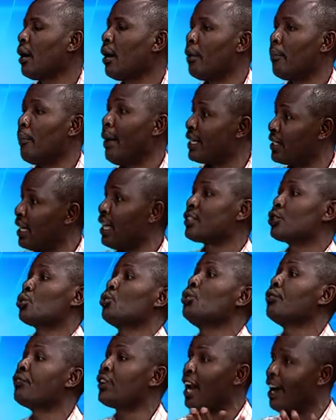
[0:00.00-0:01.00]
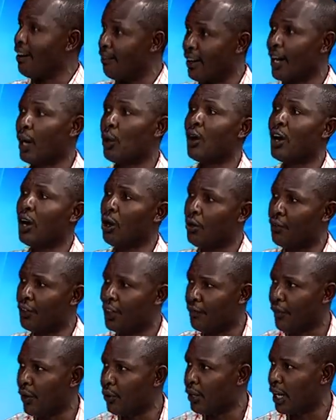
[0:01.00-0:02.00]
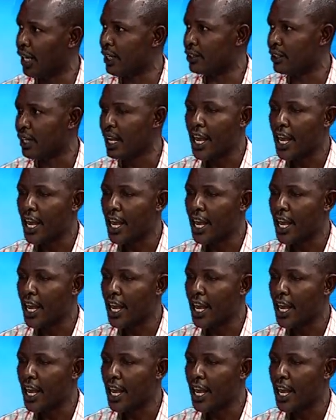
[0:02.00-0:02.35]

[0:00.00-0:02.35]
Much as you even have Garuga, one of the founders.